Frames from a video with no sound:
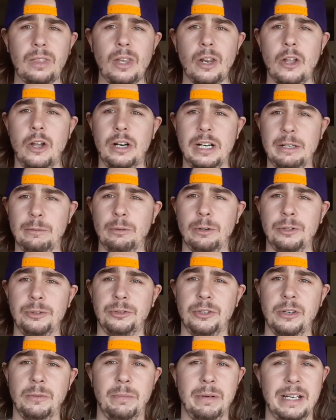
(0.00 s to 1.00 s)
honey
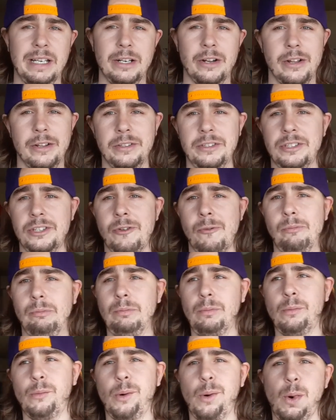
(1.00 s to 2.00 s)
roasted peanuts
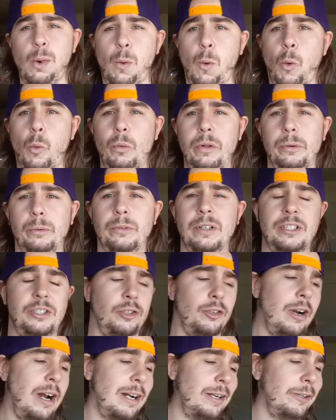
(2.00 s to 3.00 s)
with a Ritz
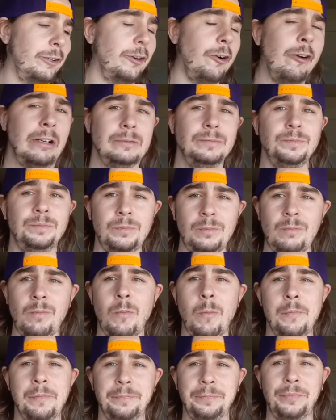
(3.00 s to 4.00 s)
cracker.
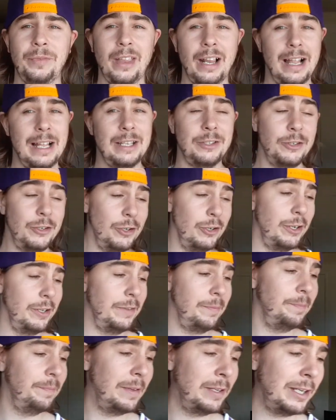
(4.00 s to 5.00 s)
That's
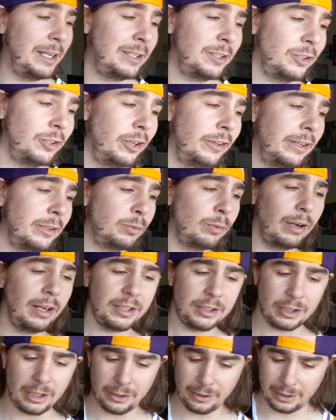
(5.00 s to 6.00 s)
good. That tastes good. That's why
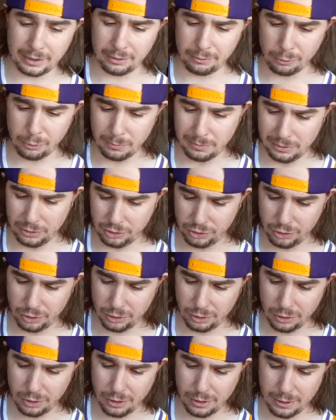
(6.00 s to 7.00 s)
it's got like a little bit of
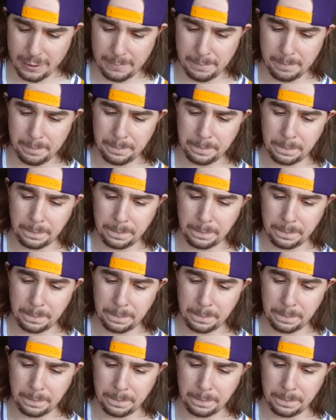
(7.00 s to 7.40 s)
sugar on it.